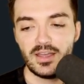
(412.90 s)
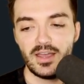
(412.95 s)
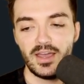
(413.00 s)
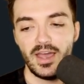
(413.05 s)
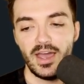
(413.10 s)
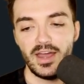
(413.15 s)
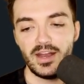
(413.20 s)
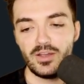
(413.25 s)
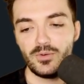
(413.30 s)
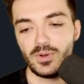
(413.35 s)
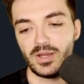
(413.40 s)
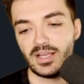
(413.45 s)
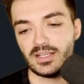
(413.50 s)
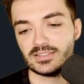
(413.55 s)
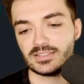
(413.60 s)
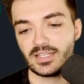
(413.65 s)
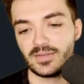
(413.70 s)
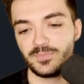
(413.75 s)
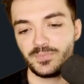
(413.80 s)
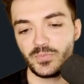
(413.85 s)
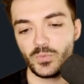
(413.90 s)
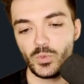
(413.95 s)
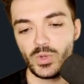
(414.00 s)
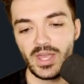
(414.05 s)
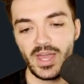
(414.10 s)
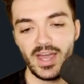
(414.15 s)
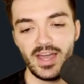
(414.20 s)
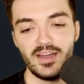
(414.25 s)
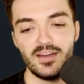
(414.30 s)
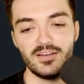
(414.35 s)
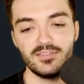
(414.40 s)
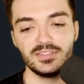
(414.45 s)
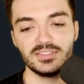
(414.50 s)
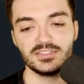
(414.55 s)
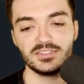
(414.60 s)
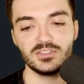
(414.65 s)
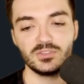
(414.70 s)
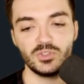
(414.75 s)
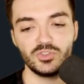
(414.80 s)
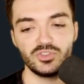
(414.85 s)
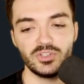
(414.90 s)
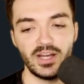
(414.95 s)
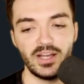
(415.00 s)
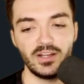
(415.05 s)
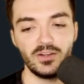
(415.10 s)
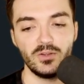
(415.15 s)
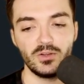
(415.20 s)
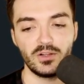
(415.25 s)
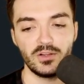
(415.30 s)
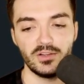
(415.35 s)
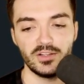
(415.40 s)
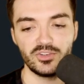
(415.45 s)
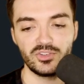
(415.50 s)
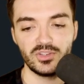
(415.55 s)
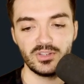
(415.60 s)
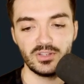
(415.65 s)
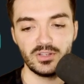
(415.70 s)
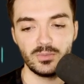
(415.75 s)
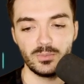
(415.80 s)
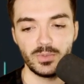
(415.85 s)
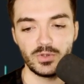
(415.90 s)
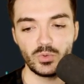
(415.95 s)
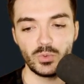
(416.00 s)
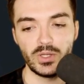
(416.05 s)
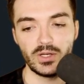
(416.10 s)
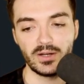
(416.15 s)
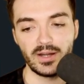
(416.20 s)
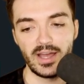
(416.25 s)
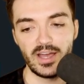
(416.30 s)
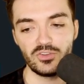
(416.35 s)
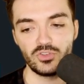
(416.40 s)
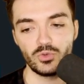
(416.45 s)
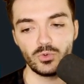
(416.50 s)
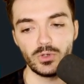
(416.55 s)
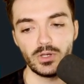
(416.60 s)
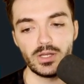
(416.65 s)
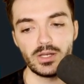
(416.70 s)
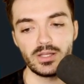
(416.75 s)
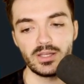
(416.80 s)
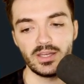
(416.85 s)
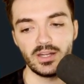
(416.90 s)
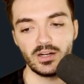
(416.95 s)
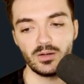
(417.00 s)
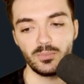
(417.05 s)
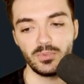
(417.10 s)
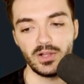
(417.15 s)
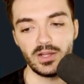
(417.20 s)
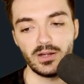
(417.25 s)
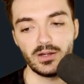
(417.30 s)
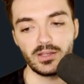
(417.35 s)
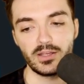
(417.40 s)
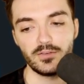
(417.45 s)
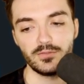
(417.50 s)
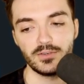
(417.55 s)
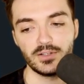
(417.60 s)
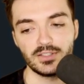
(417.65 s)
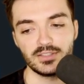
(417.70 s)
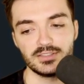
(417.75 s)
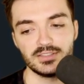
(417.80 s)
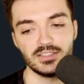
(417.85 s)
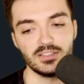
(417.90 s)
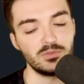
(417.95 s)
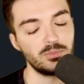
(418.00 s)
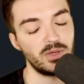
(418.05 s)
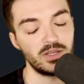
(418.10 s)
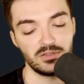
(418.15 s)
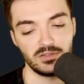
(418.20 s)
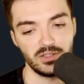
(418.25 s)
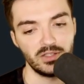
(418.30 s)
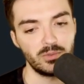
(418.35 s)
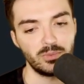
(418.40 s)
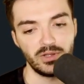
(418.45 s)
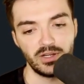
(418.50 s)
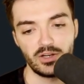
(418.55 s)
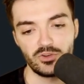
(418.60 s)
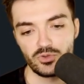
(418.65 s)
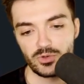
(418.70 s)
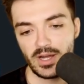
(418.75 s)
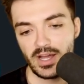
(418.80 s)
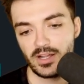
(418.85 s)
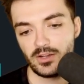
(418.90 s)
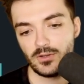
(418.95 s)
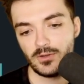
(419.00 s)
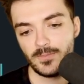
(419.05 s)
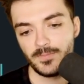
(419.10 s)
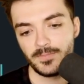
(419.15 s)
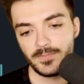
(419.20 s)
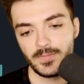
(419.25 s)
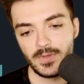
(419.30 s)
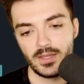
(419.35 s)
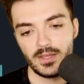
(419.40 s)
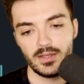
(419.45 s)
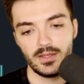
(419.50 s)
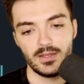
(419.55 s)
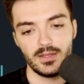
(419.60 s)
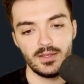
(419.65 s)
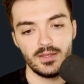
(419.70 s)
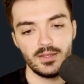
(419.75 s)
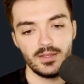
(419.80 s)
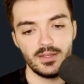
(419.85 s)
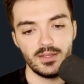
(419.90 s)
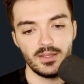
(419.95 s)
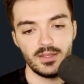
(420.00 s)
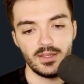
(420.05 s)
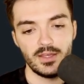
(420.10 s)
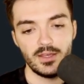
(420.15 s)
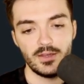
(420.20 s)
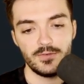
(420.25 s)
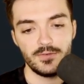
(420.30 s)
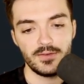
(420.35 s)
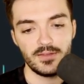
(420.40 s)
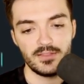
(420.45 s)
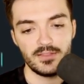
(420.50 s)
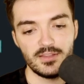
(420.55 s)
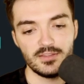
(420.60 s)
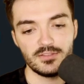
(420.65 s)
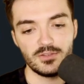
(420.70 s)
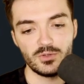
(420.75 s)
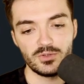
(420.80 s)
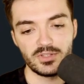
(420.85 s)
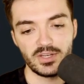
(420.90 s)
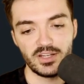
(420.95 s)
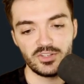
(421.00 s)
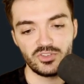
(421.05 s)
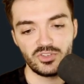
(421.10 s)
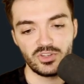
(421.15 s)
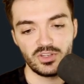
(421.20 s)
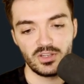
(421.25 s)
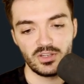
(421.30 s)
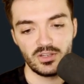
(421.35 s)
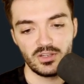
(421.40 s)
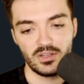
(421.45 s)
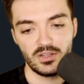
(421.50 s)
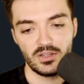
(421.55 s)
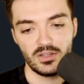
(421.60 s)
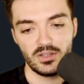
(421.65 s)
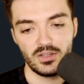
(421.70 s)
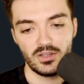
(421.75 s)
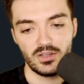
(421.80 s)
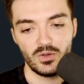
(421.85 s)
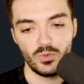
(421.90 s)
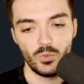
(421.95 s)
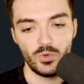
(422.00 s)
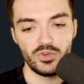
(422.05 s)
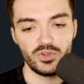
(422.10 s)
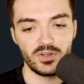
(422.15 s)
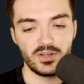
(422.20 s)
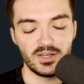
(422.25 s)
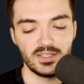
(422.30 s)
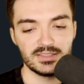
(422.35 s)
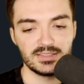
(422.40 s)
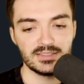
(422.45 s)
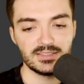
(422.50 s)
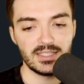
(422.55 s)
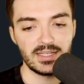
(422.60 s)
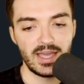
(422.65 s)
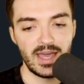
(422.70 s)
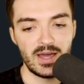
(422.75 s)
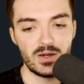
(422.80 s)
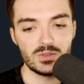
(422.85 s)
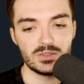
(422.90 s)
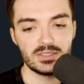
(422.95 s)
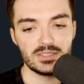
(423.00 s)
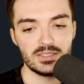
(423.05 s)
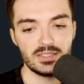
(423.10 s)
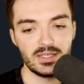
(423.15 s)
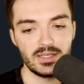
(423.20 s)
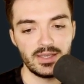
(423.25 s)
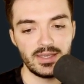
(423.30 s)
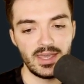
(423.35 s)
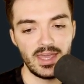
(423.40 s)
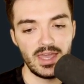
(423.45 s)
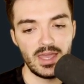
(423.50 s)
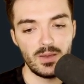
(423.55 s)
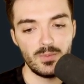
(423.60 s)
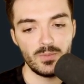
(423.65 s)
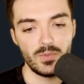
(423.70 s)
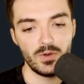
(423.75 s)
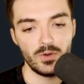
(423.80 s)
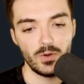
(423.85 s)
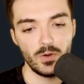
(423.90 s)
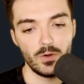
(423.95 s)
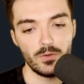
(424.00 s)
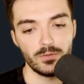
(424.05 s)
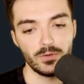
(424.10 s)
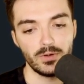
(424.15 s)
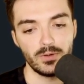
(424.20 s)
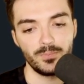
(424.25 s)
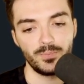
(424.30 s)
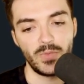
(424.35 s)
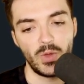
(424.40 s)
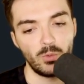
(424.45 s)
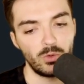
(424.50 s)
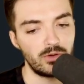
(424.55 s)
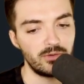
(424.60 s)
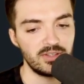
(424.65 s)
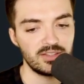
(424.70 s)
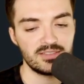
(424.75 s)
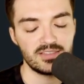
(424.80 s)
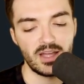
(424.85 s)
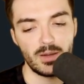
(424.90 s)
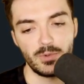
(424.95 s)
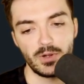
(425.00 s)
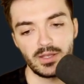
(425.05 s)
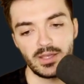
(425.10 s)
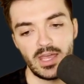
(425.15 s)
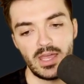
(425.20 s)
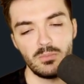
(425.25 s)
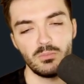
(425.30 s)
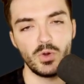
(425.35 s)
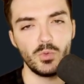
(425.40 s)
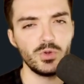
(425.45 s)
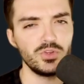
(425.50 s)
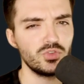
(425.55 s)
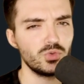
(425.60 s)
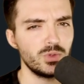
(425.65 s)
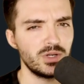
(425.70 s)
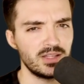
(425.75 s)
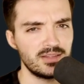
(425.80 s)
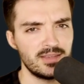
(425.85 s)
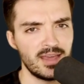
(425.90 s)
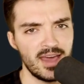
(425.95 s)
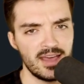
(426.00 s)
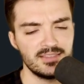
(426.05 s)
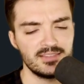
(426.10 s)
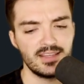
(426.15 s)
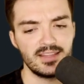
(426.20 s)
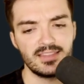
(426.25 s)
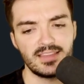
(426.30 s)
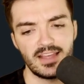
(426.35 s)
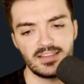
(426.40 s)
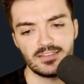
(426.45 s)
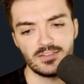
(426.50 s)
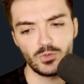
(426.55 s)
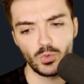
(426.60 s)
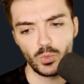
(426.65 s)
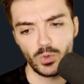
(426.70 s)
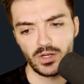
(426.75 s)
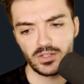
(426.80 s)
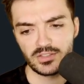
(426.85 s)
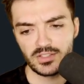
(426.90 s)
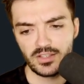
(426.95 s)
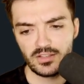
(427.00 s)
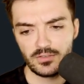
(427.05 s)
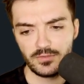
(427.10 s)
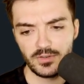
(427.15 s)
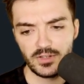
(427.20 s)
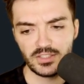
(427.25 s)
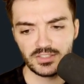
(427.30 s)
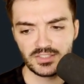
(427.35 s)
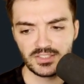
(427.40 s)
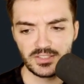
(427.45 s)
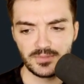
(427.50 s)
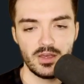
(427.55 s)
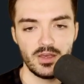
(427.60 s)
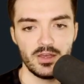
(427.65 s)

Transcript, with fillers: Anyways, we have circle triangle collision between our asteroid and our player get vertices, basically our player triangle. If two touch, we should console log out game over. and we're going to stop our game, but we just want to test that this works first.